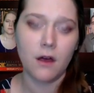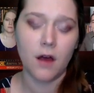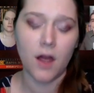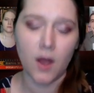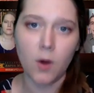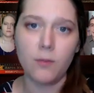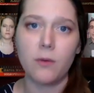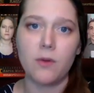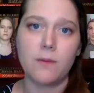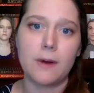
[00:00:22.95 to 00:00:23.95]
I hope that
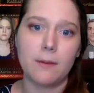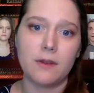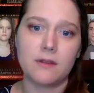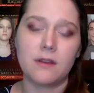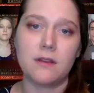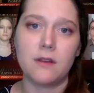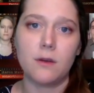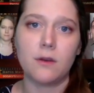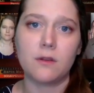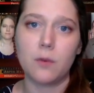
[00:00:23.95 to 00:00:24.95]
with the public's
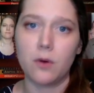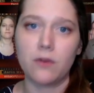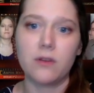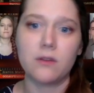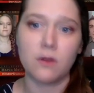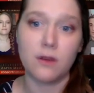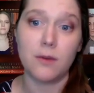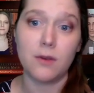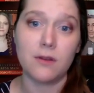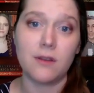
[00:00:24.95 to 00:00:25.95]
continuing support of Consortium
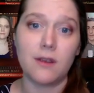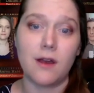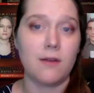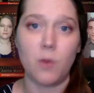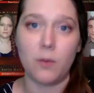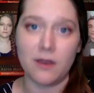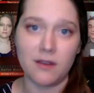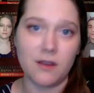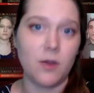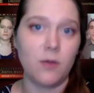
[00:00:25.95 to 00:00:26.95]
News, it will
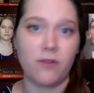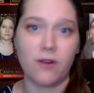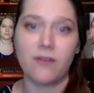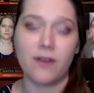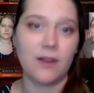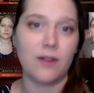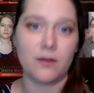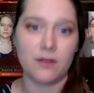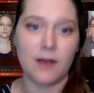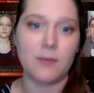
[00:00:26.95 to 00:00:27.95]
continue for a very long
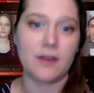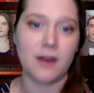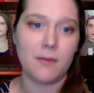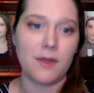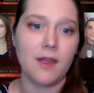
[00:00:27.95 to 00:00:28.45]
time to come.